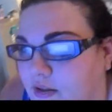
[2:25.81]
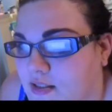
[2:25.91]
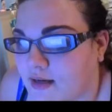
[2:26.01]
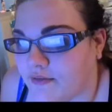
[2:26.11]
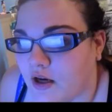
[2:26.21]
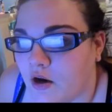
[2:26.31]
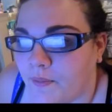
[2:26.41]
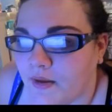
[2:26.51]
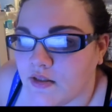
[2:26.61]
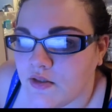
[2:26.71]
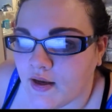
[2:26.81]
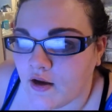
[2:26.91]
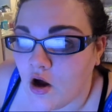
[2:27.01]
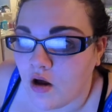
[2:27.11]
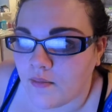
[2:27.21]
stuff to open so I can
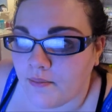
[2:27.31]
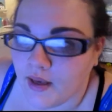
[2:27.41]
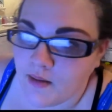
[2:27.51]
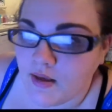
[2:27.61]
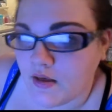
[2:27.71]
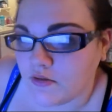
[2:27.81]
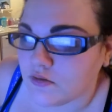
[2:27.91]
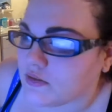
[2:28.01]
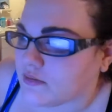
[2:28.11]
call and pay bills.